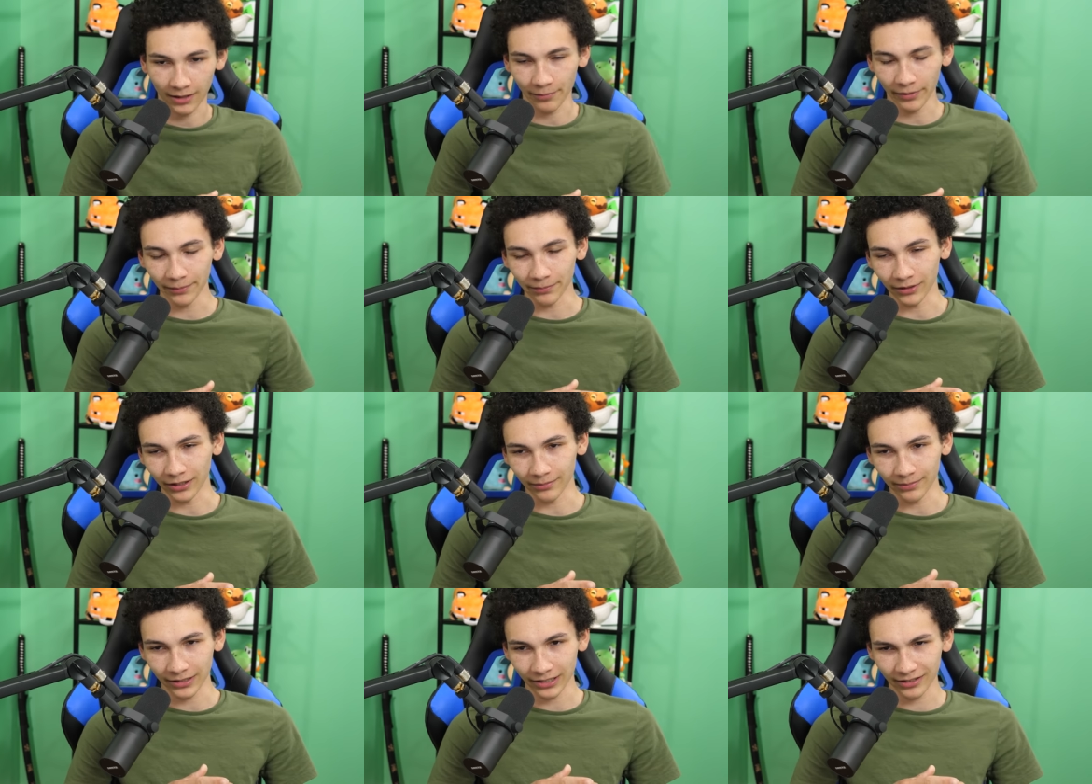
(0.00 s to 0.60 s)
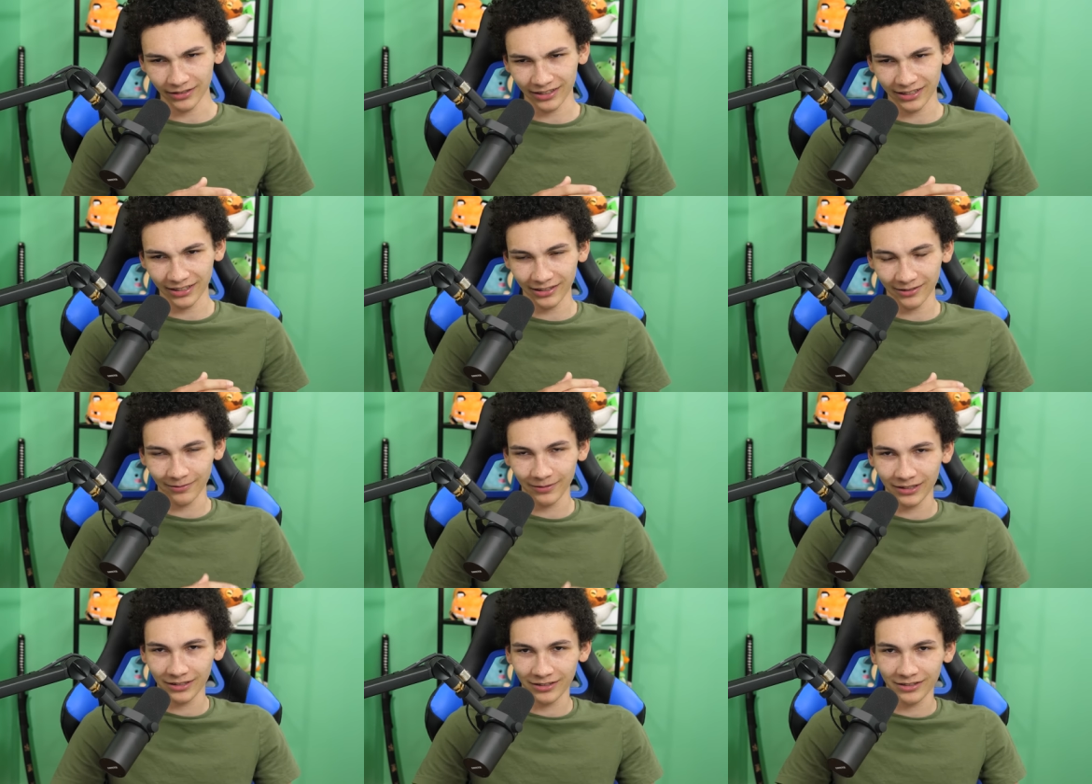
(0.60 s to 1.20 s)
My blood pressure is
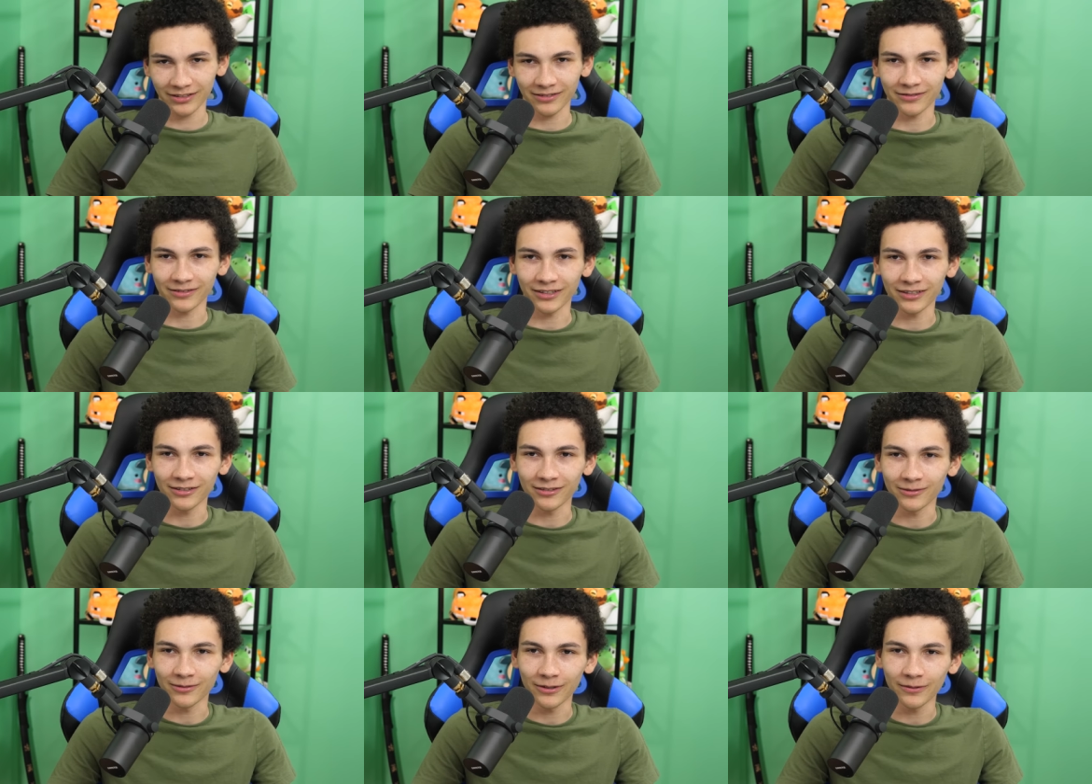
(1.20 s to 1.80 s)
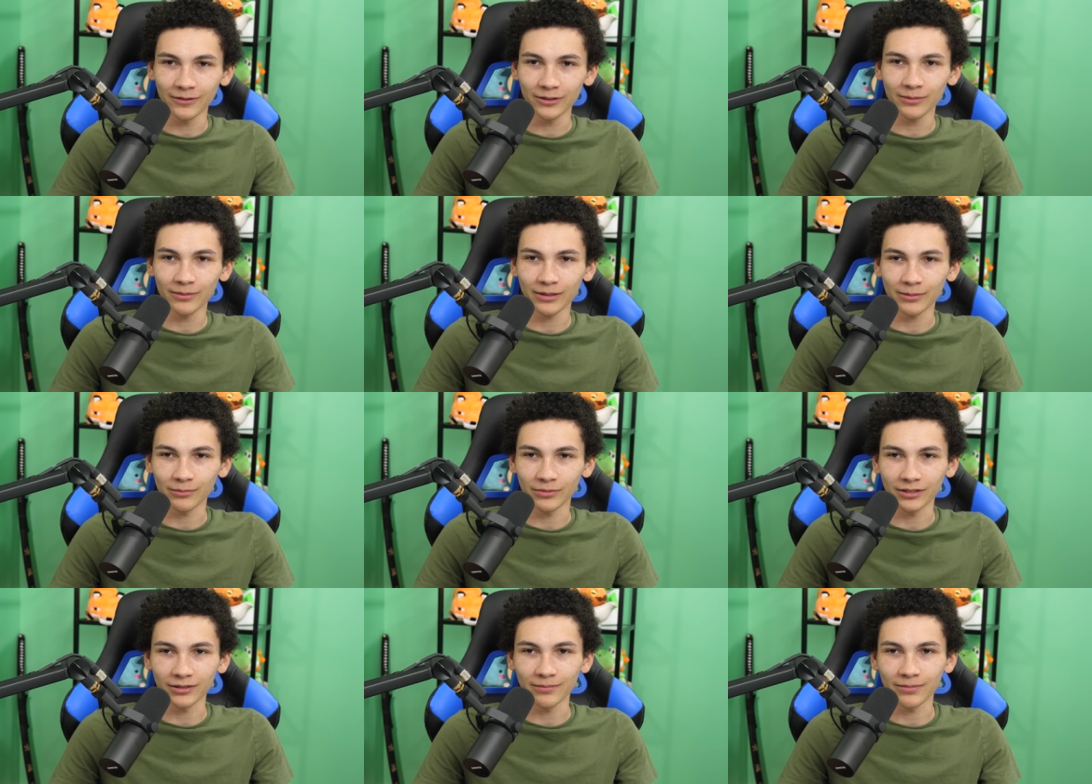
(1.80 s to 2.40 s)
kind of weird. What was
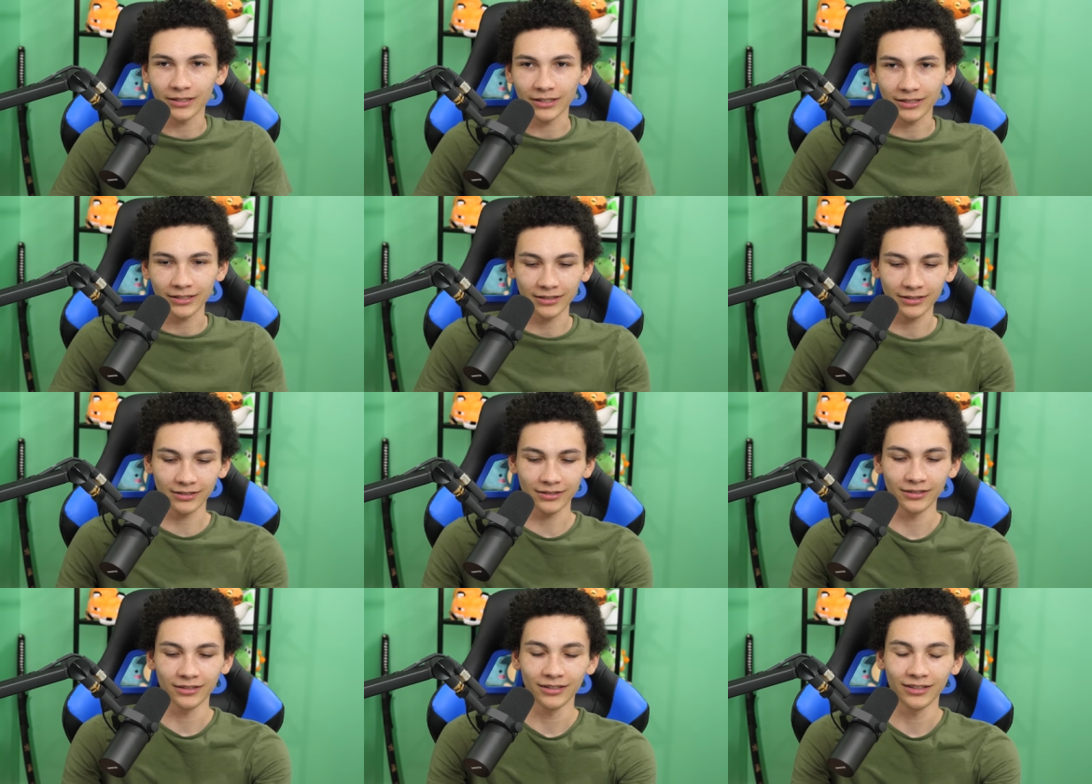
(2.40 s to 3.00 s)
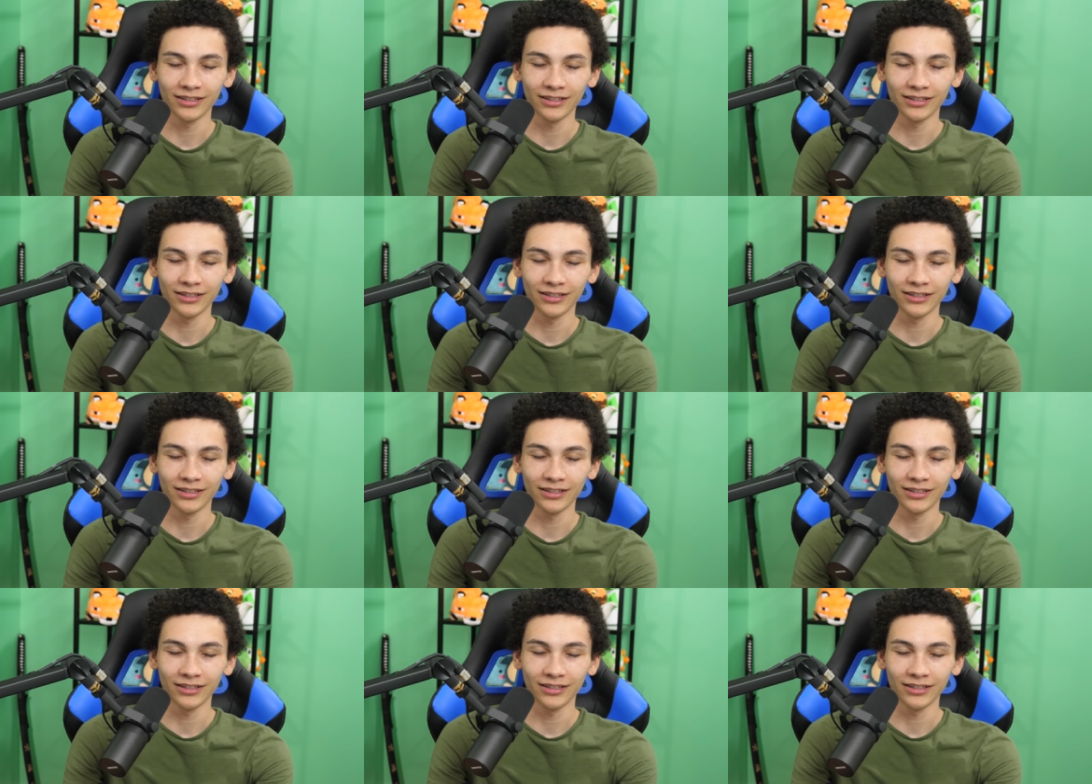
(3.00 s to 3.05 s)
my blood pressure?